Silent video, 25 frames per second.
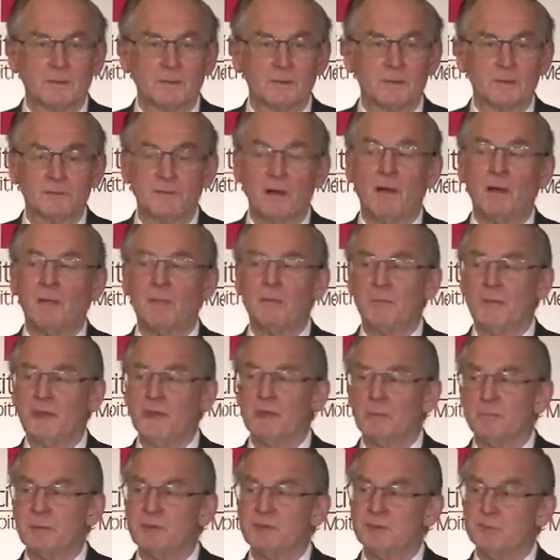from
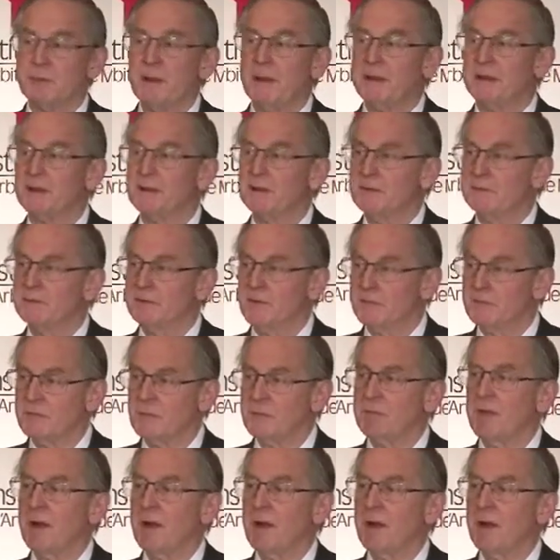the perspective of the